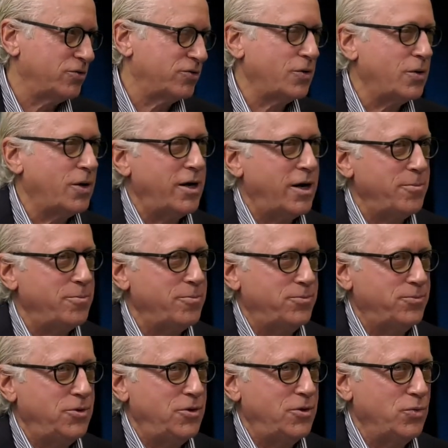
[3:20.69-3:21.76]
So I
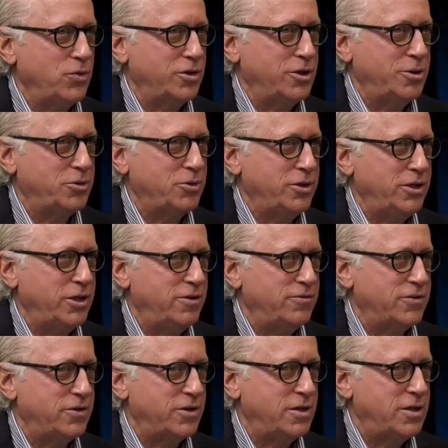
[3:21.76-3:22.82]
really
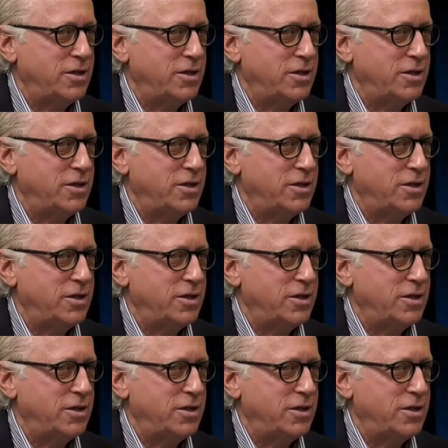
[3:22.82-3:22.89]
believe in